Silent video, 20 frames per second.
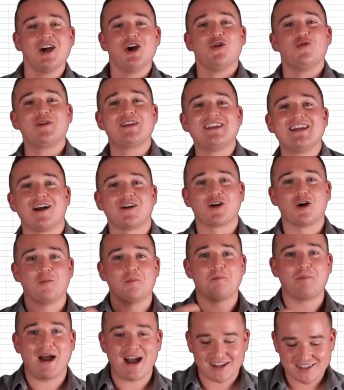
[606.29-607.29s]
We can now go
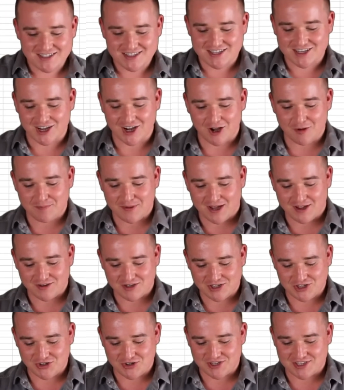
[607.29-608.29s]
back to the compound
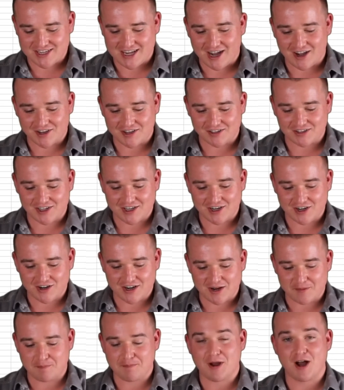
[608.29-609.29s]
interest calculator
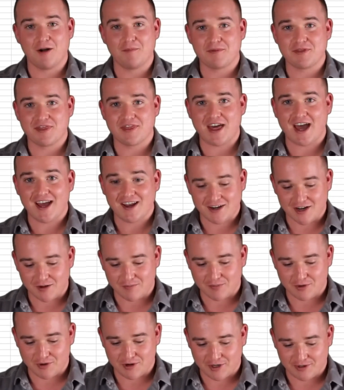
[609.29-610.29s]
and pump that
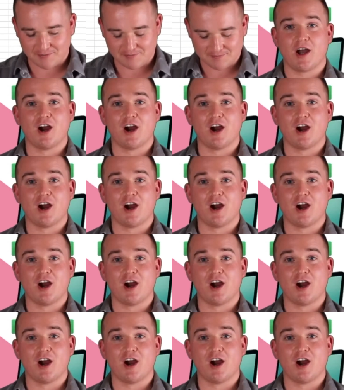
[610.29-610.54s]
number in.